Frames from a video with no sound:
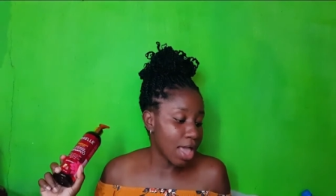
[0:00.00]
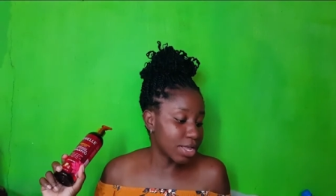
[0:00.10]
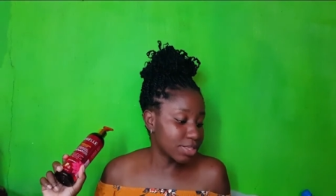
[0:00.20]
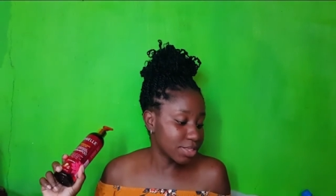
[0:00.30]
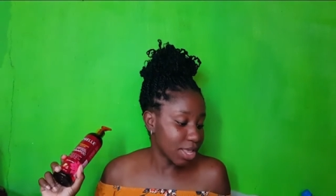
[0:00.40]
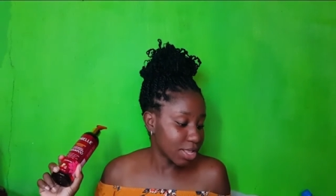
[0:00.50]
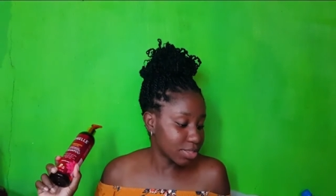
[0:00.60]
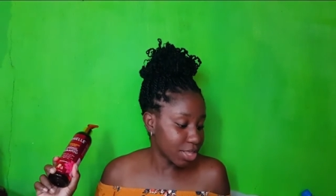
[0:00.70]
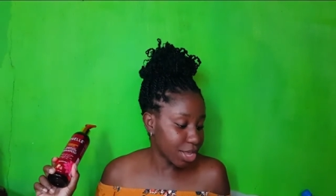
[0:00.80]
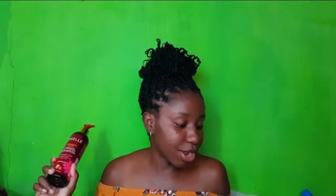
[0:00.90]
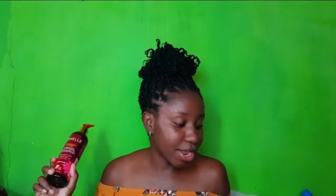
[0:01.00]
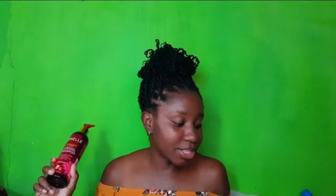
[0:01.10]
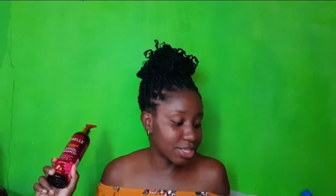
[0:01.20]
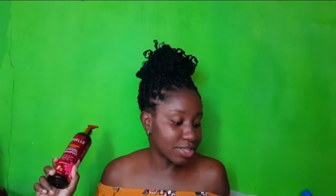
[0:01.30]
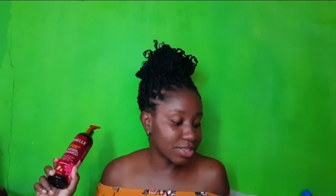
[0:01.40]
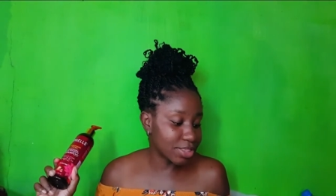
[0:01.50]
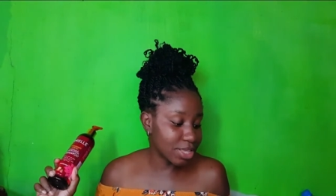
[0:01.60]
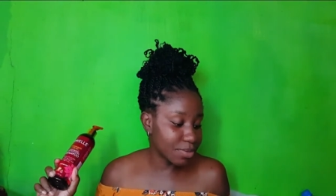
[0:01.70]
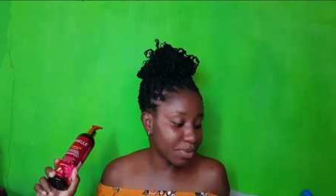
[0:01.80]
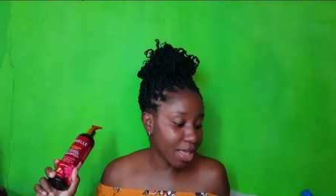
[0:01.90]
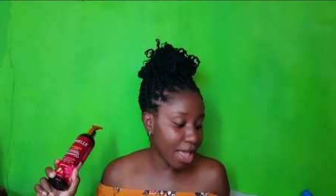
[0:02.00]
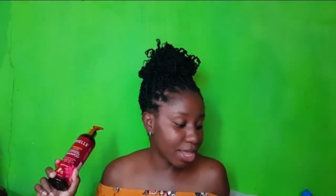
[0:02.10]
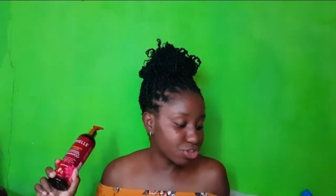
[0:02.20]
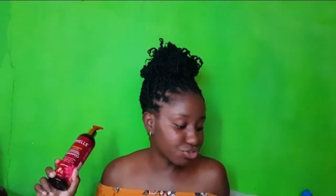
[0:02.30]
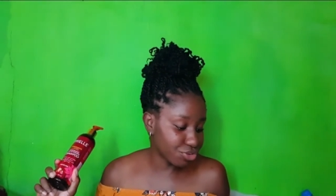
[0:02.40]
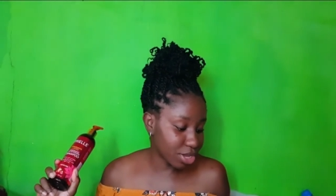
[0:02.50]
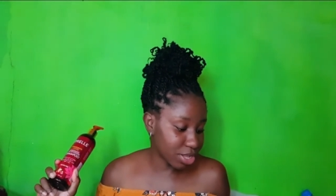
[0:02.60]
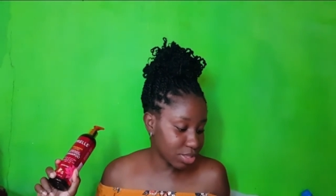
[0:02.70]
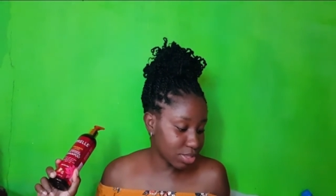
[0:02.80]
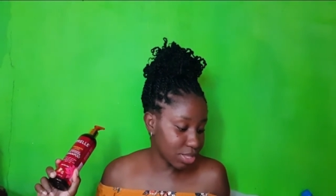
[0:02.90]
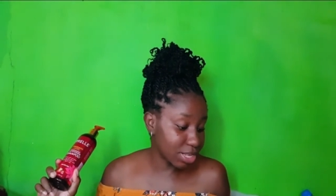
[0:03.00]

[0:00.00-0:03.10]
It says here it is deeply hydrates,